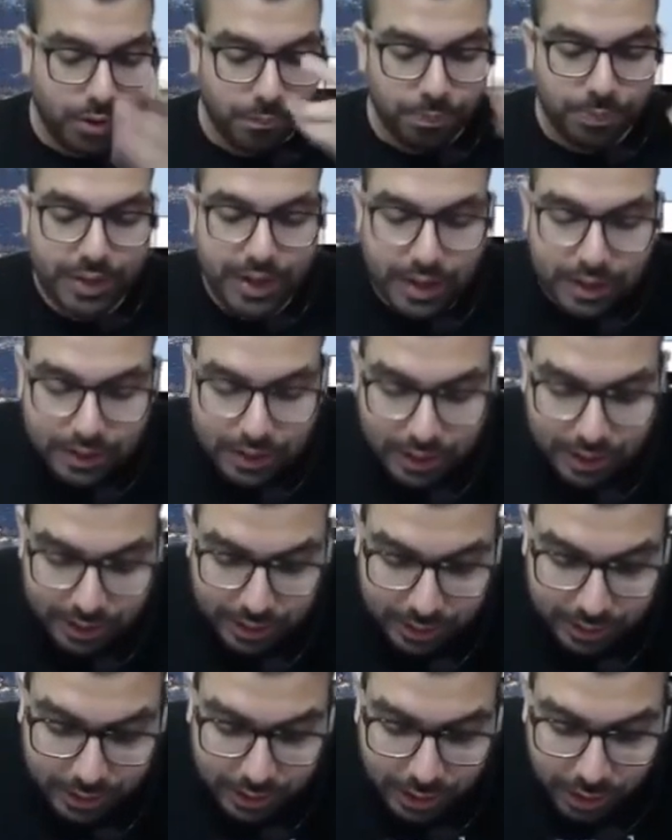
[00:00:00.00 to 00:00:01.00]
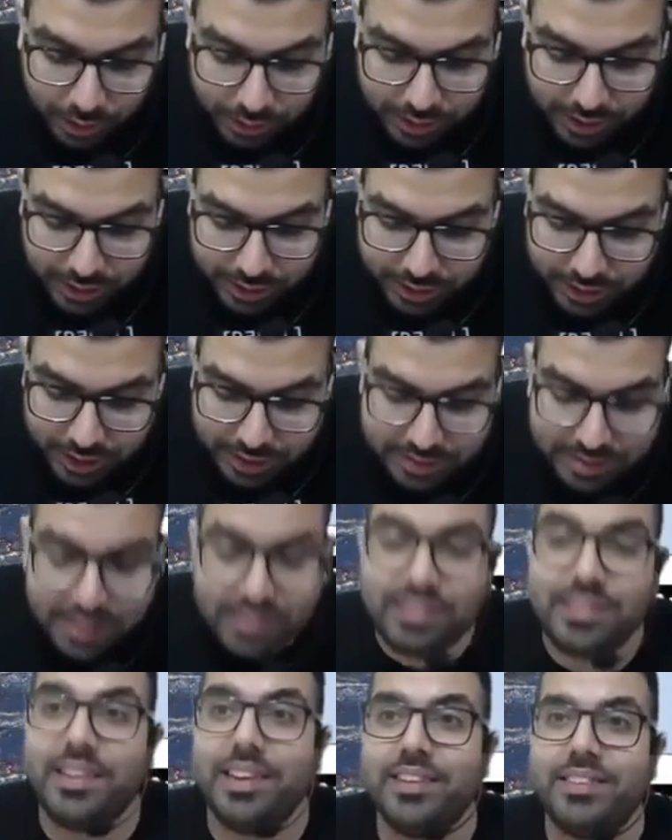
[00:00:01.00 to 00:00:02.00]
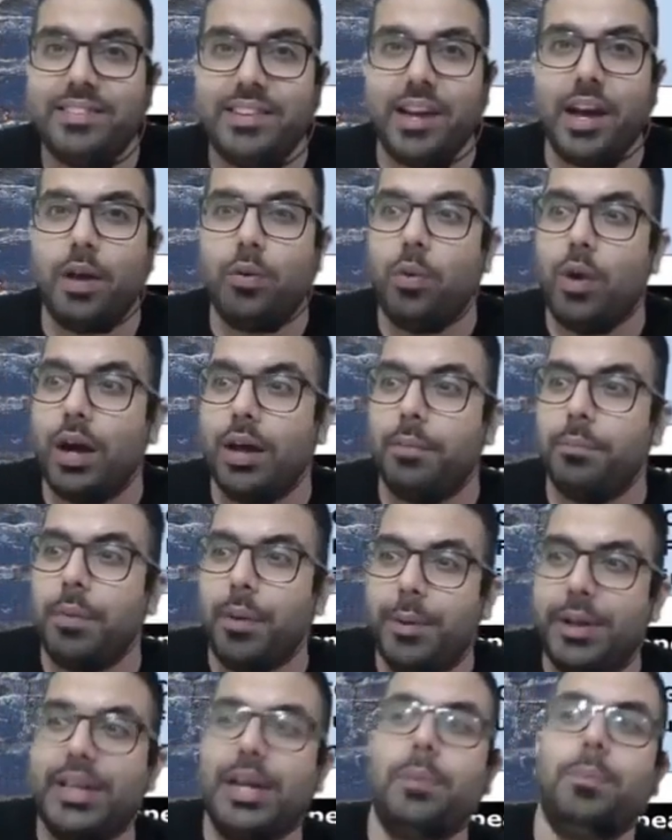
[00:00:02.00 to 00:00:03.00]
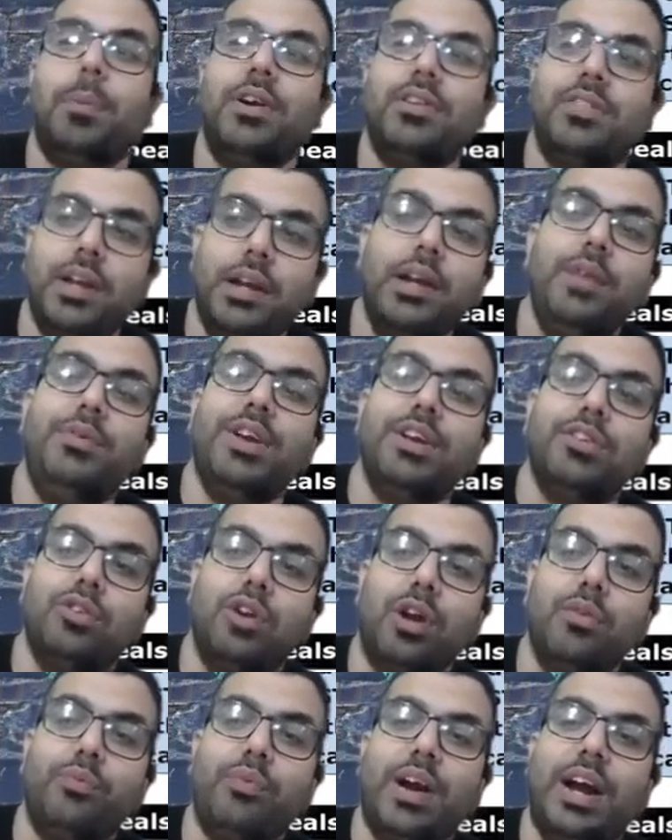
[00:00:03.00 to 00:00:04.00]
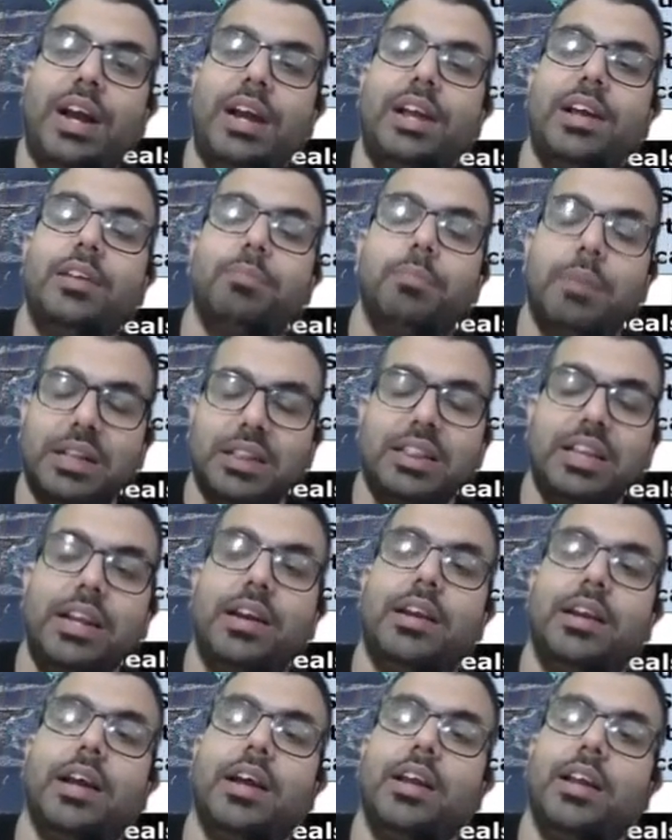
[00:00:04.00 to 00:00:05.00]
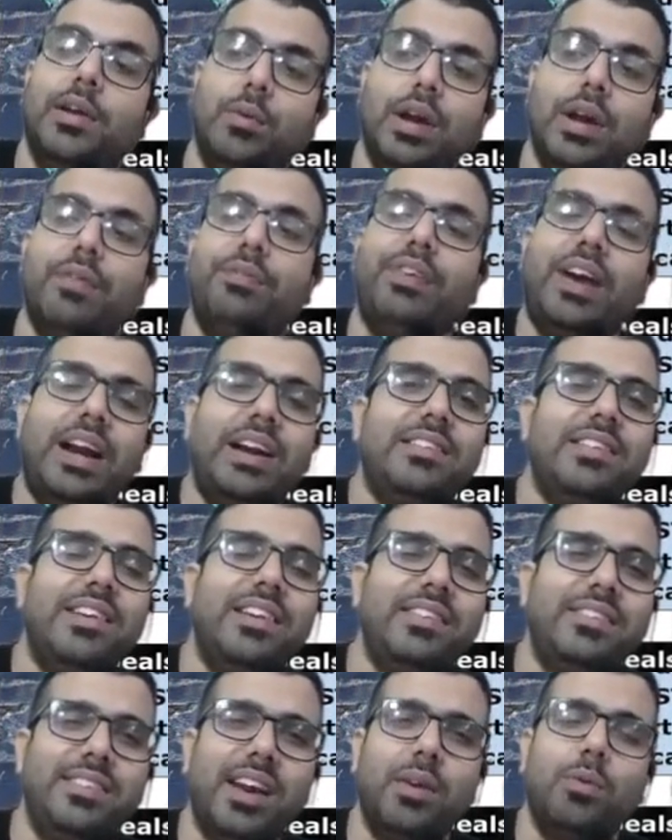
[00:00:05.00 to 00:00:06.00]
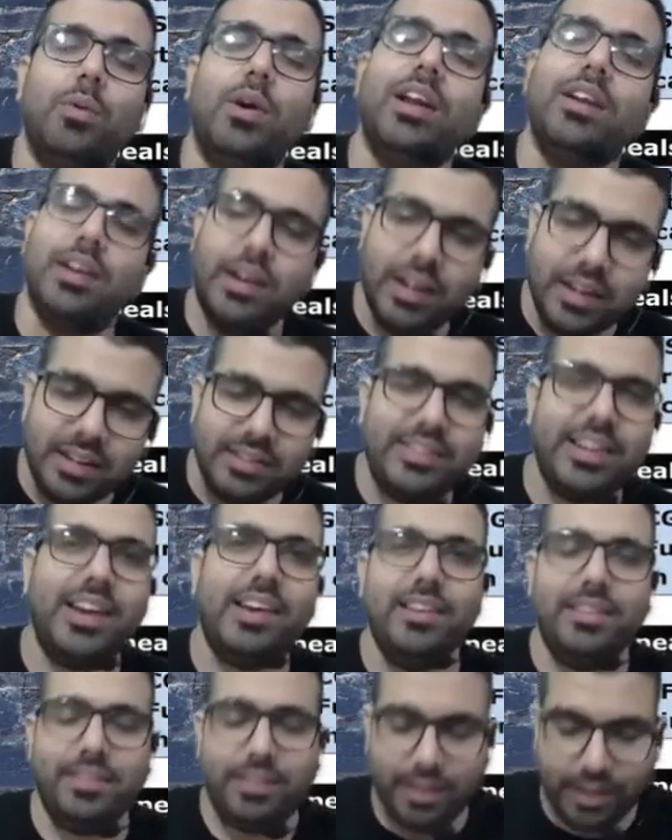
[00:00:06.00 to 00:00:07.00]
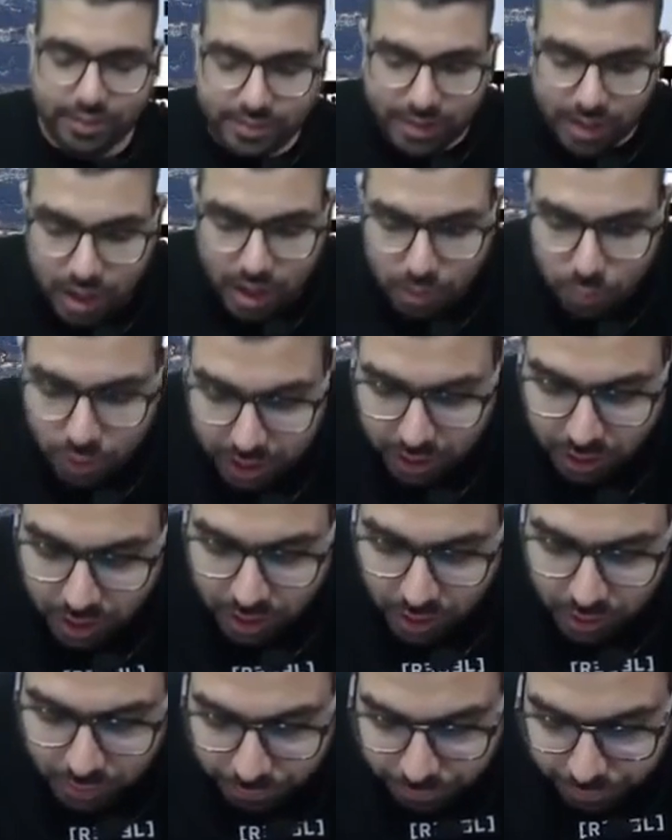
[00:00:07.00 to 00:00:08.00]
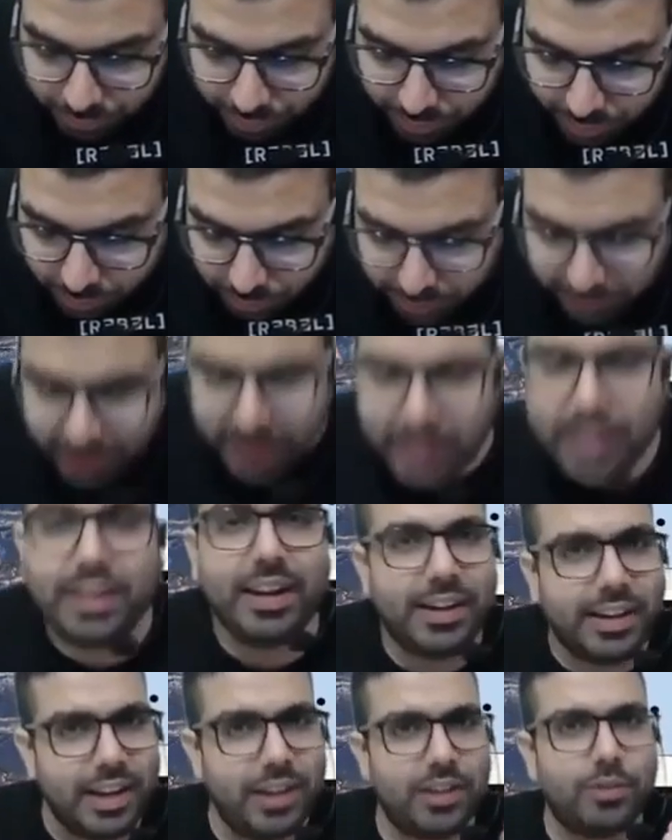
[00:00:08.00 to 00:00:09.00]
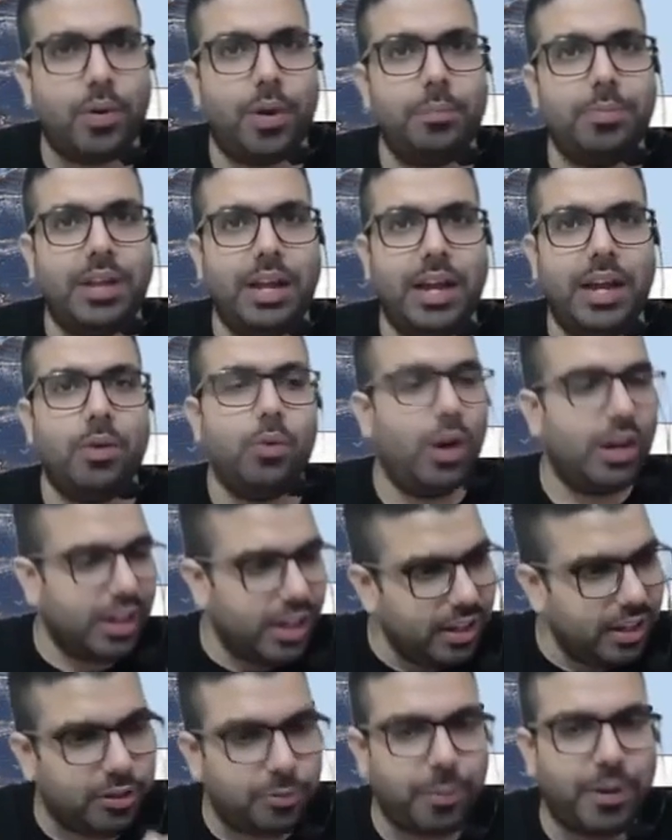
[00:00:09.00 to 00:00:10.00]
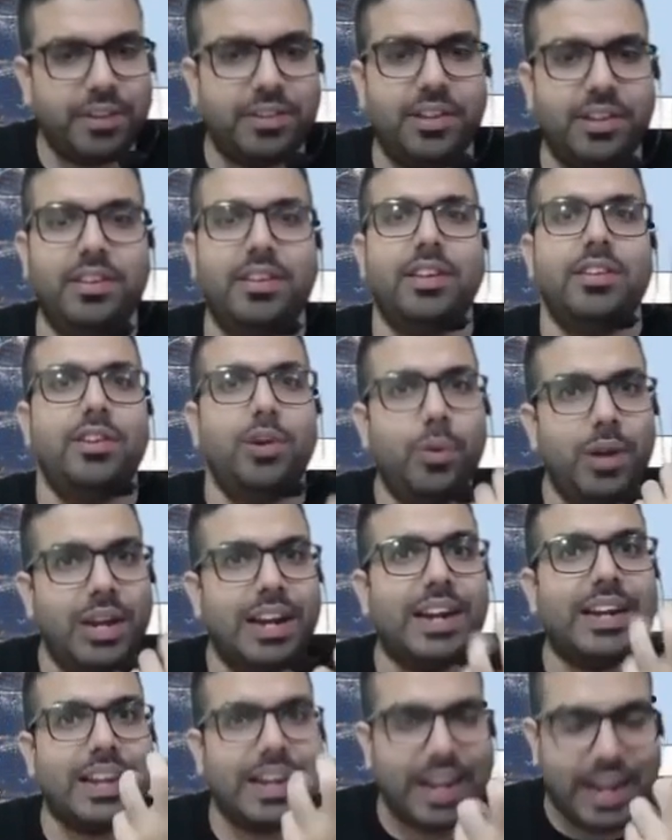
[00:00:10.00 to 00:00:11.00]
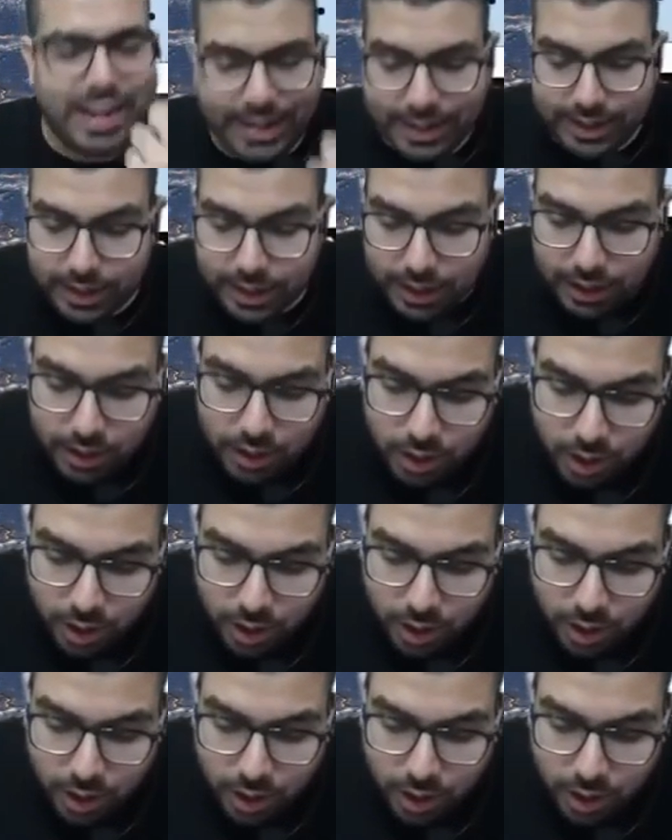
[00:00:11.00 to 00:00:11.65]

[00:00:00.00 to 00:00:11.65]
They are telling details in GSTR 1. Baba, that person, if he has not filed his monthly return, he would have filed GSTR 1 check his GSTR one, take details from there, what are his purchases, you will get an idea.